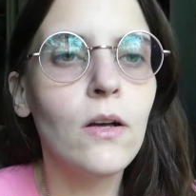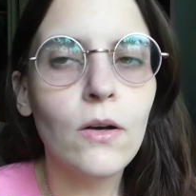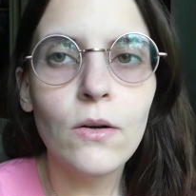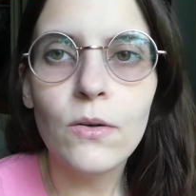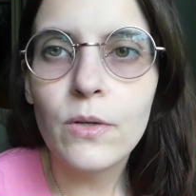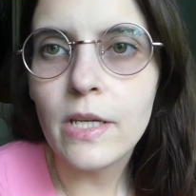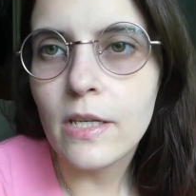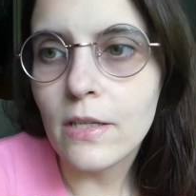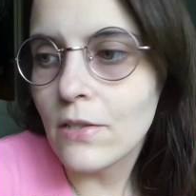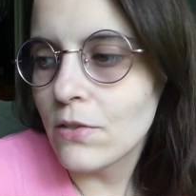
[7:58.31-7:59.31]

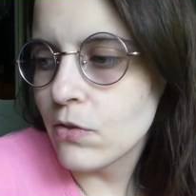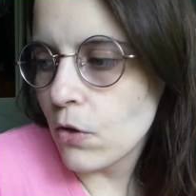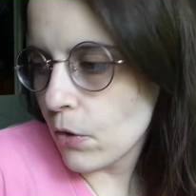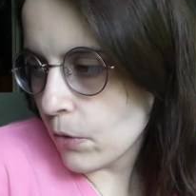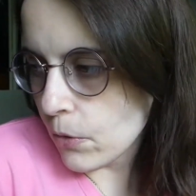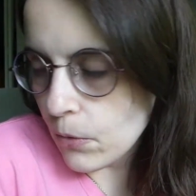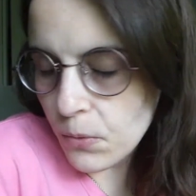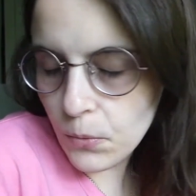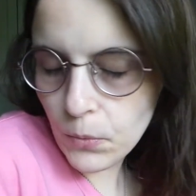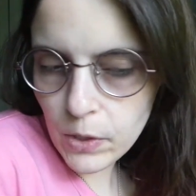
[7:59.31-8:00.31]
Okay,
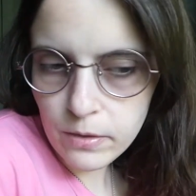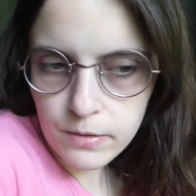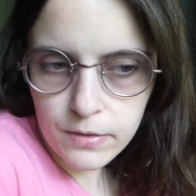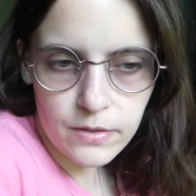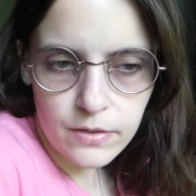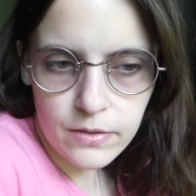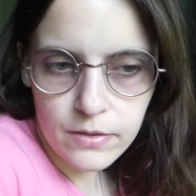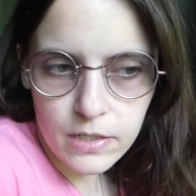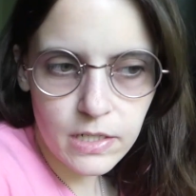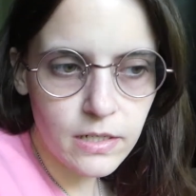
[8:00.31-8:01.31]
so
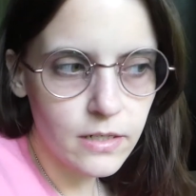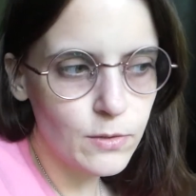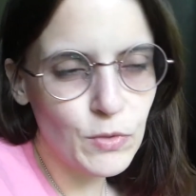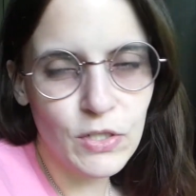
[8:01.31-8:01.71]
I didn't get as much